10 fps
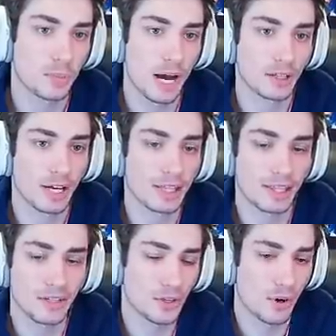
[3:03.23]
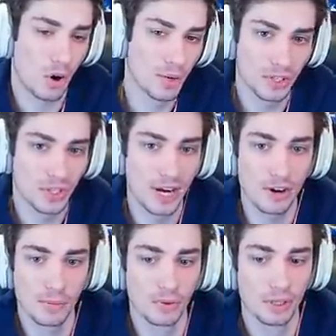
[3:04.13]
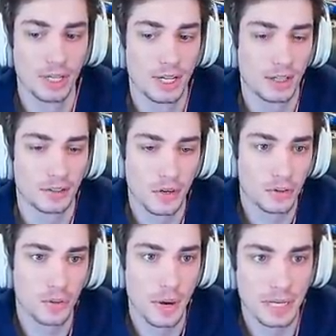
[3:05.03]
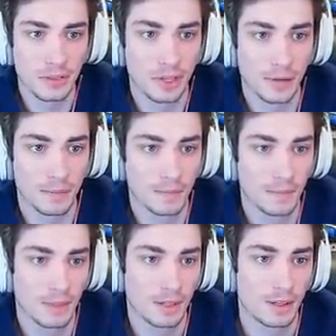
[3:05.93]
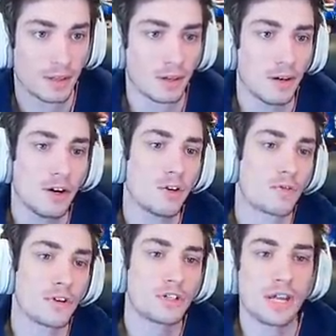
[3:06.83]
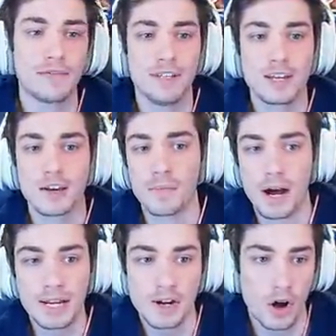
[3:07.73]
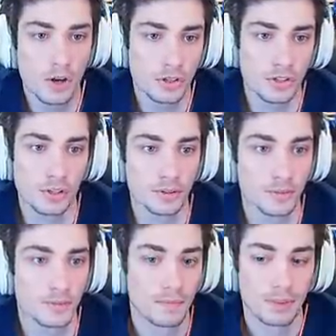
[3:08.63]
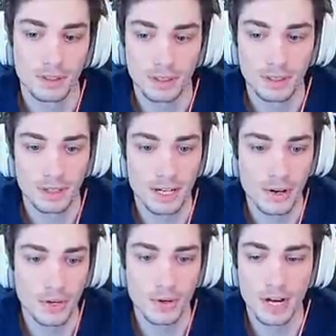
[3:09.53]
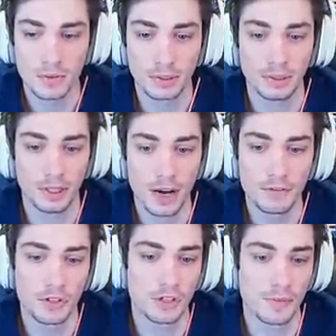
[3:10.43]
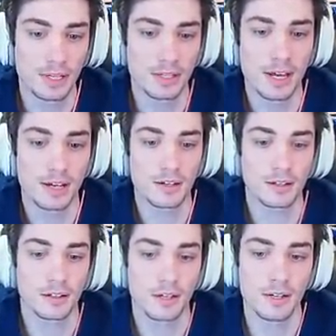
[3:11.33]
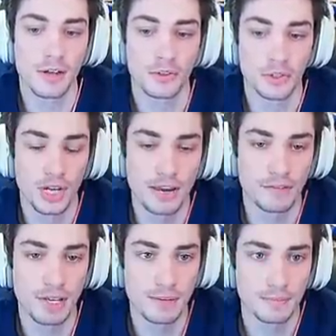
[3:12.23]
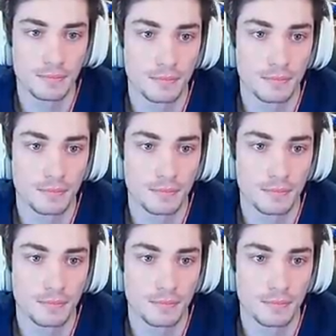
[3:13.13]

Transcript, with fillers: spotlight. These are always terrible. Don't do anything. Oh, free safety, Kamani Austin. I know you guys would love to see me take another safety